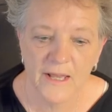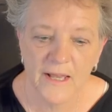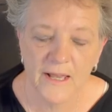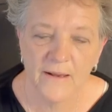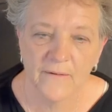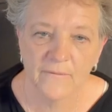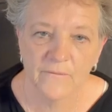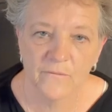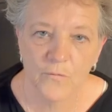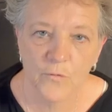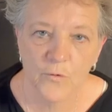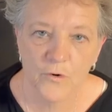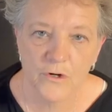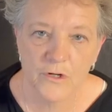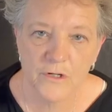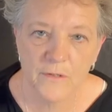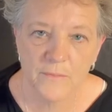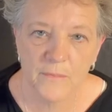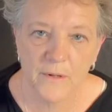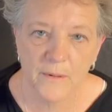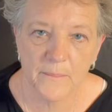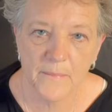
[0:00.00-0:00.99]

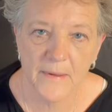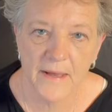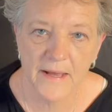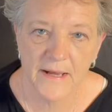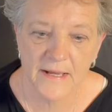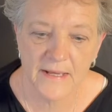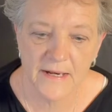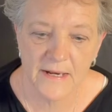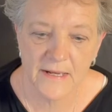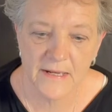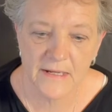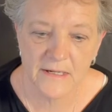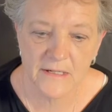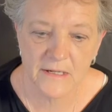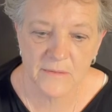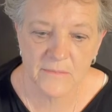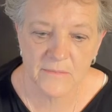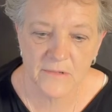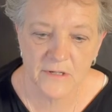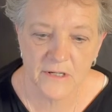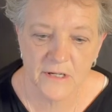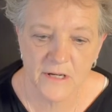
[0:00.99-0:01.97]
Enforcement
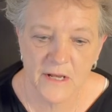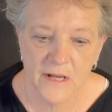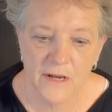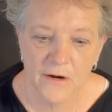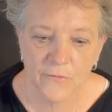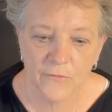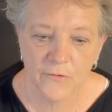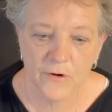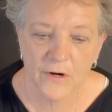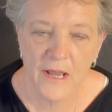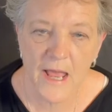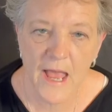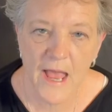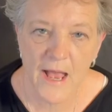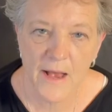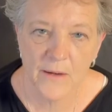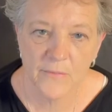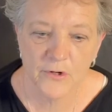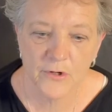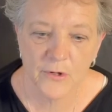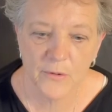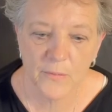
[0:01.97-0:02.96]
mechanisms.
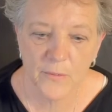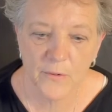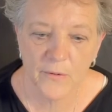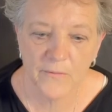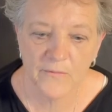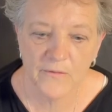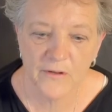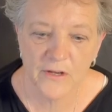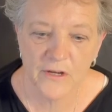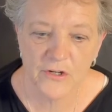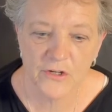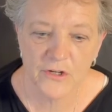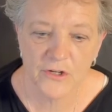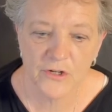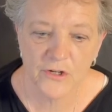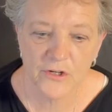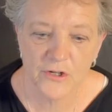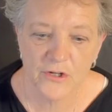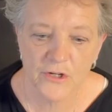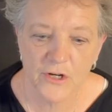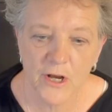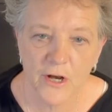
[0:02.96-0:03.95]
Recapture
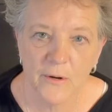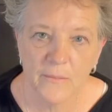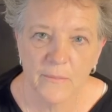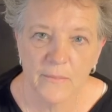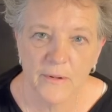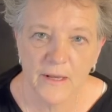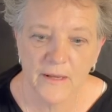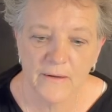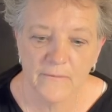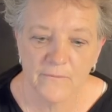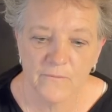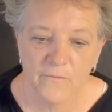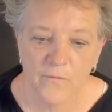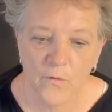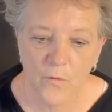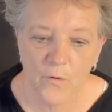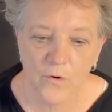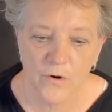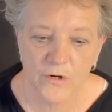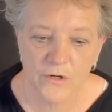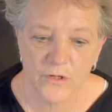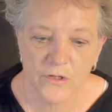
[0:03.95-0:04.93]
provisions shall be
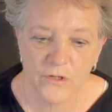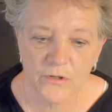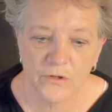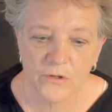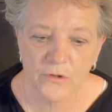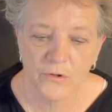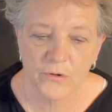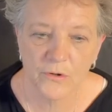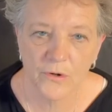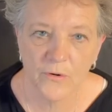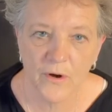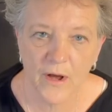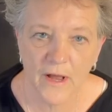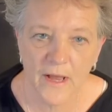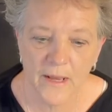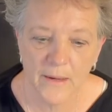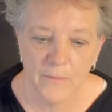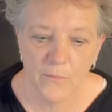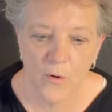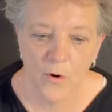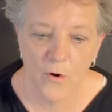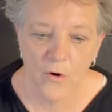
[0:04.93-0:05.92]
enforced through
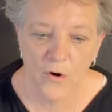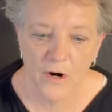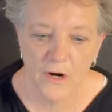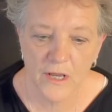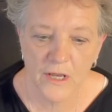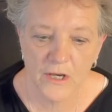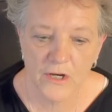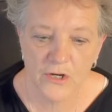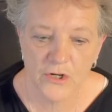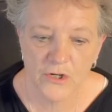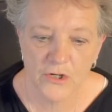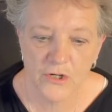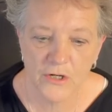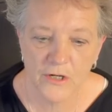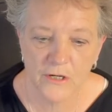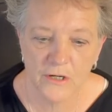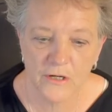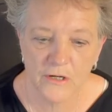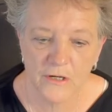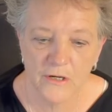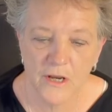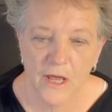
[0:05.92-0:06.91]
a mortgage,
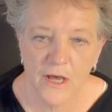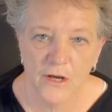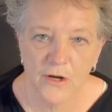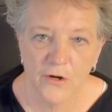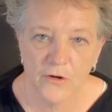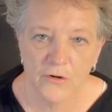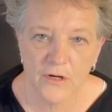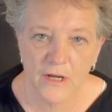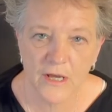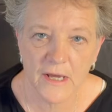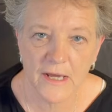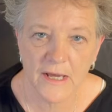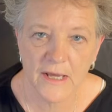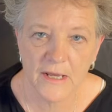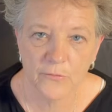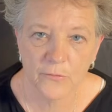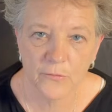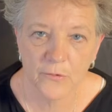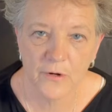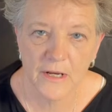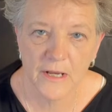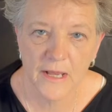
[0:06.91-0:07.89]
note,
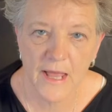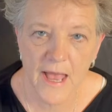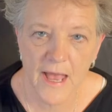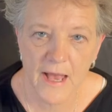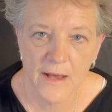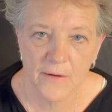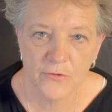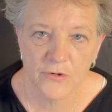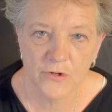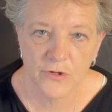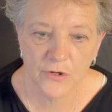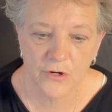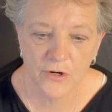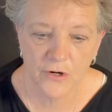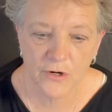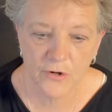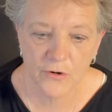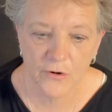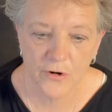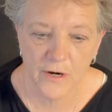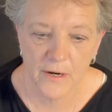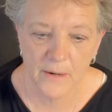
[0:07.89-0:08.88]
and recapture
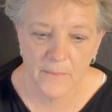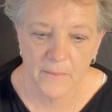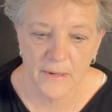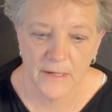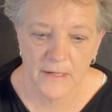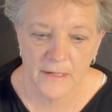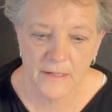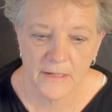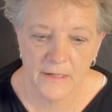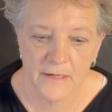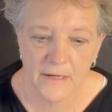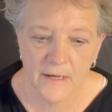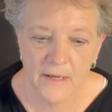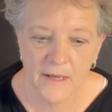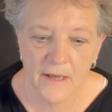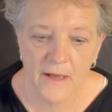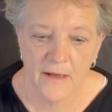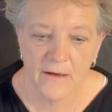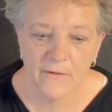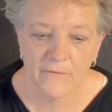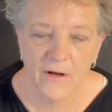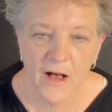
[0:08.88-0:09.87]
agreement
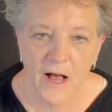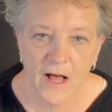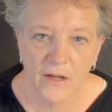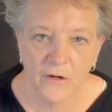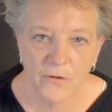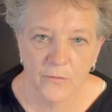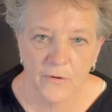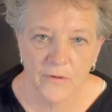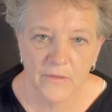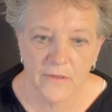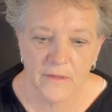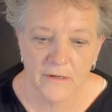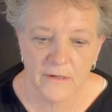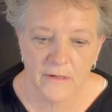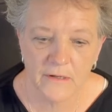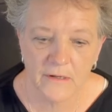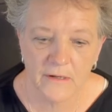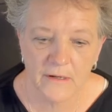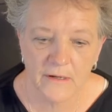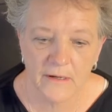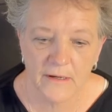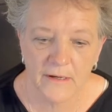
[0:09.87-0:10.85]
filed with the
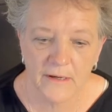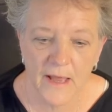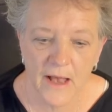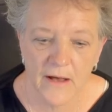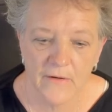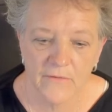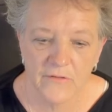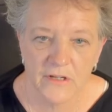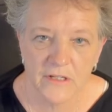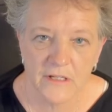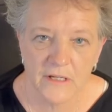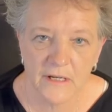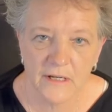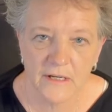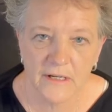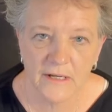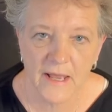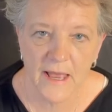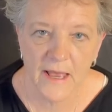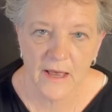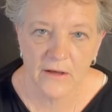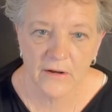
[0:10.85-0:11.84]

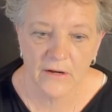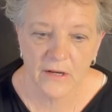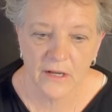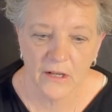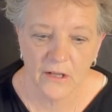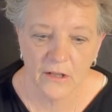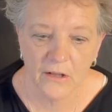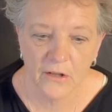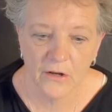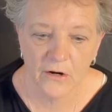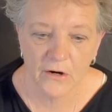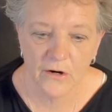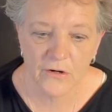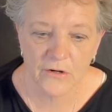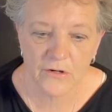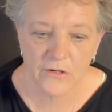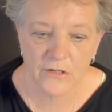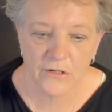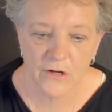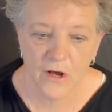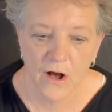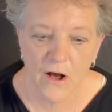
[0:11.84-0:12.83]
Galveston County
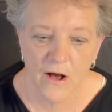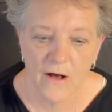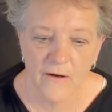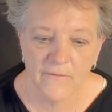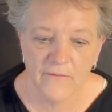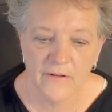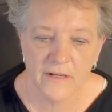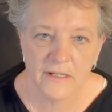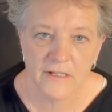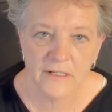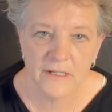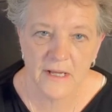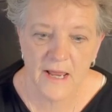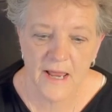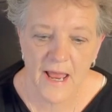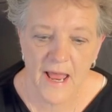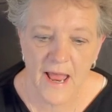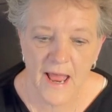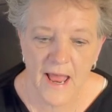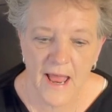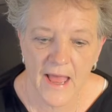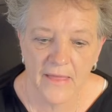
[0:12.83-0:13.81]
Clerk's Office,
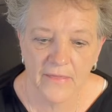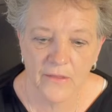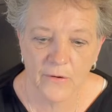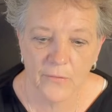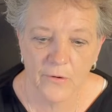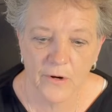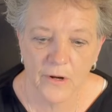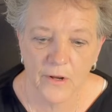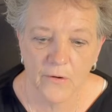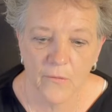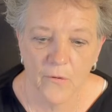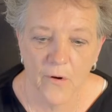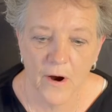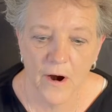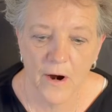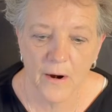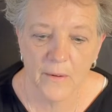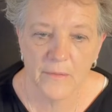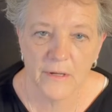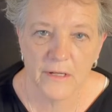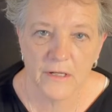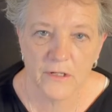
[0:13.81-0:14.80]
and the
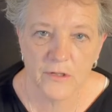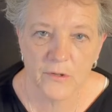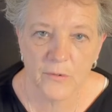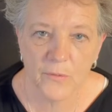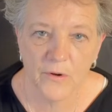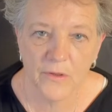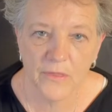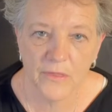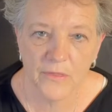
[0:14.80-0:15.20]
requirements